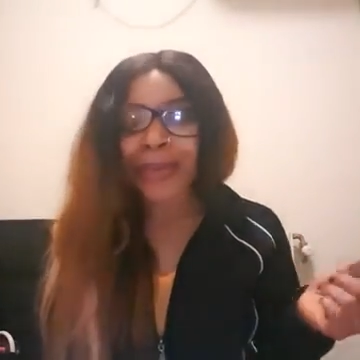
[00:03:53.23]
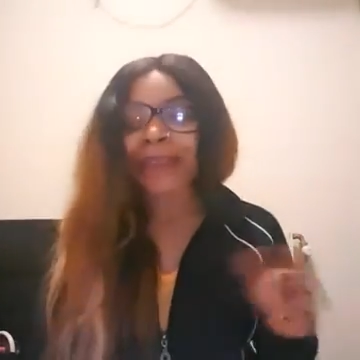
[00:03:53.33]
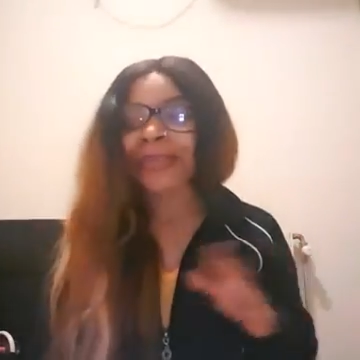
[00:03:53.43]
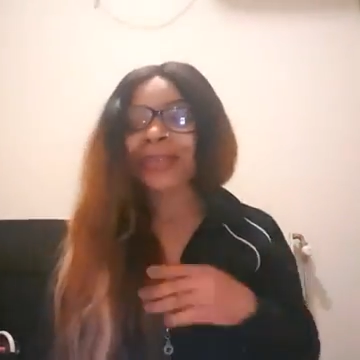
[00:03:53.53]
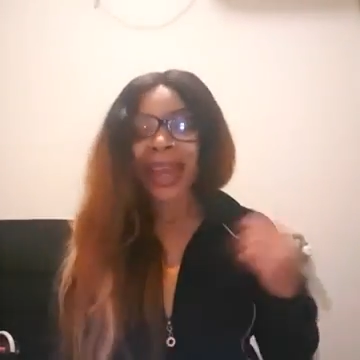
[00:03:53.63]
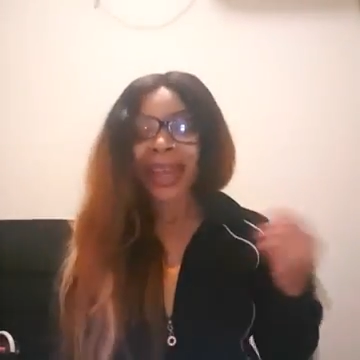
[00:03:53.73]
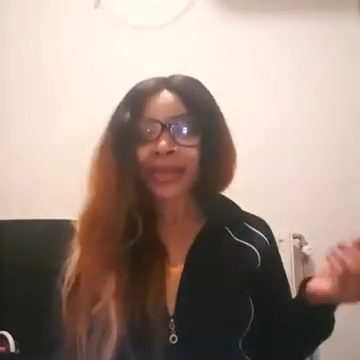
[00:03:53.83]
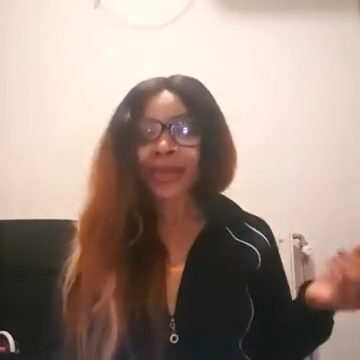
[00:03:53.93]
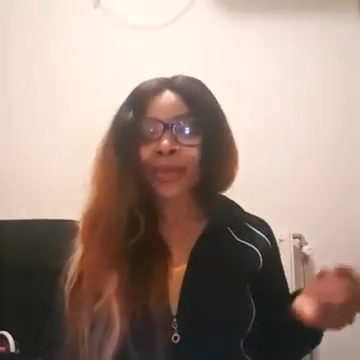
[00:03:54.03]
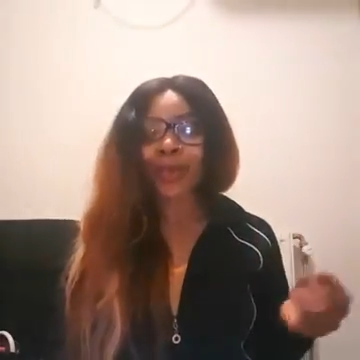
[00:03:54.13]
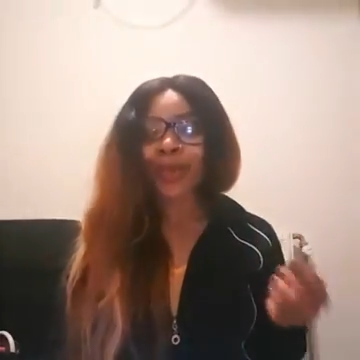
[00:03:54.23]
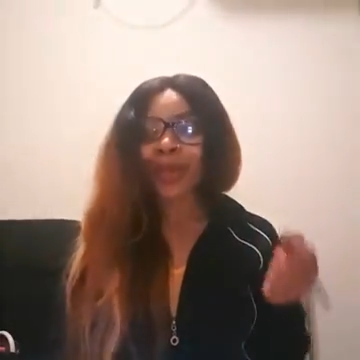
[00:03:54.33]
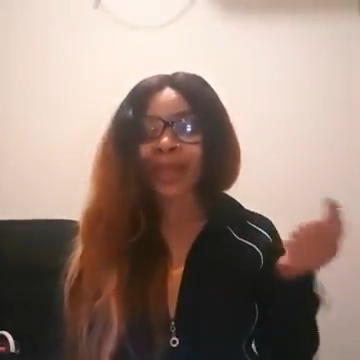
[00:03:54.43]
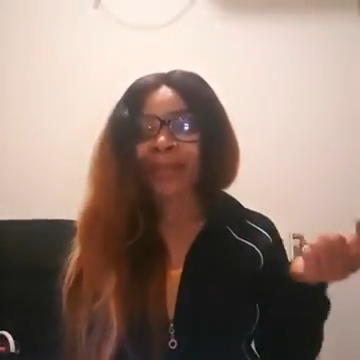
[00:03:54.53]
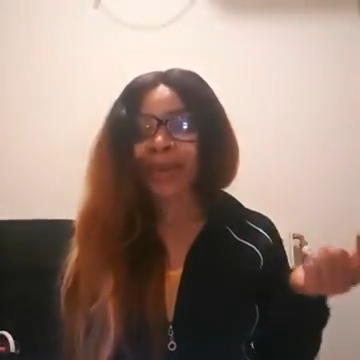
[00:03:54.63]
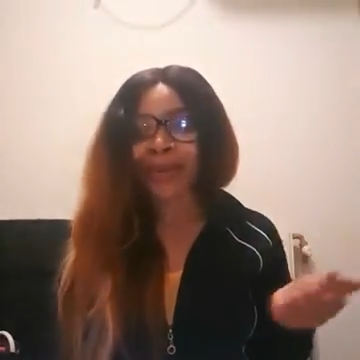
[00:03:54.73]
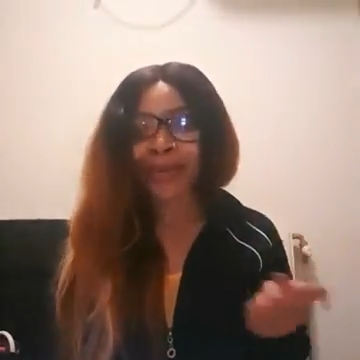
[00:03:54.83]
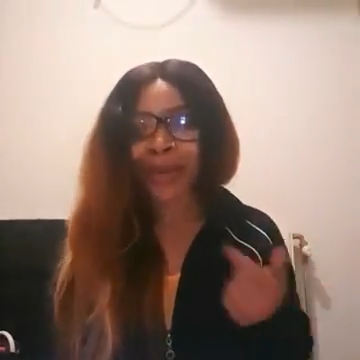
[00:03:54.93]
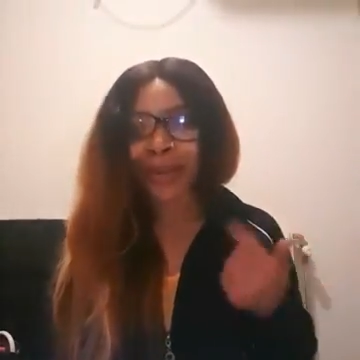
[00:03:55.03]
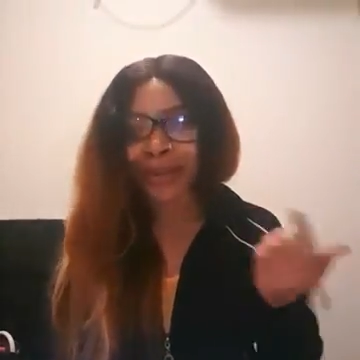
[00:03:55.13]
You have the right to do whatever you
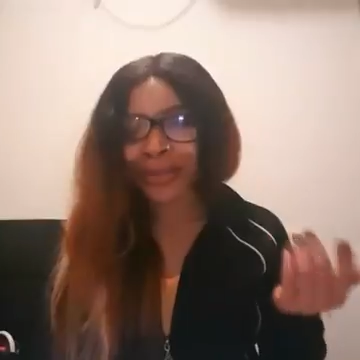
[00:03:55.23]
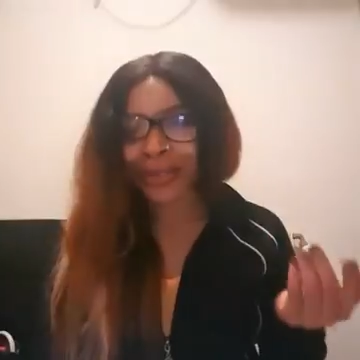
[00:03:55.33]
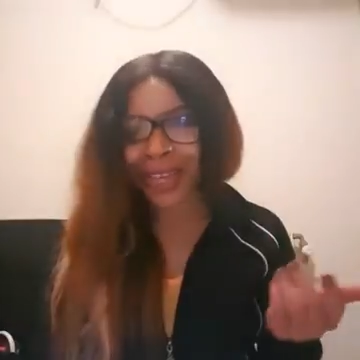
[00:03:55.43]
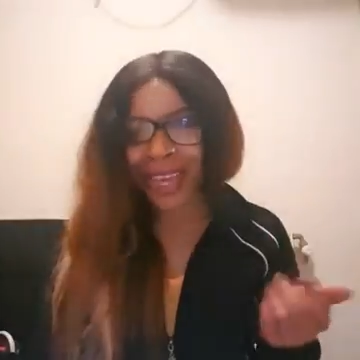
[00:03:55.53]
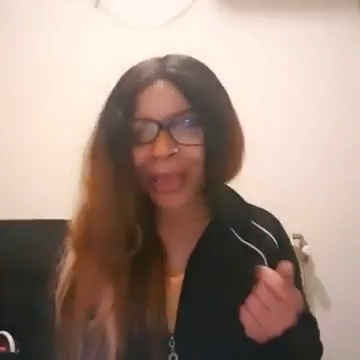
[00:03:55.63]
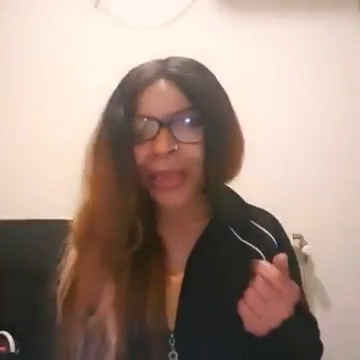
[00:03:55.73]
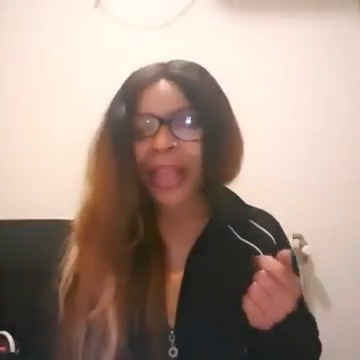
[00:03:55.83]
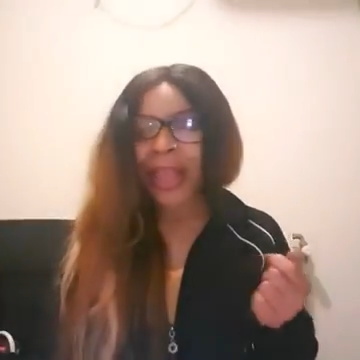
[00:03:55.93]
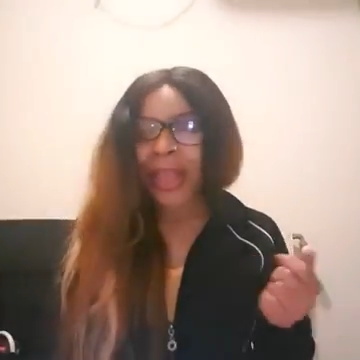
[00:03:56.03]
want to do, okay?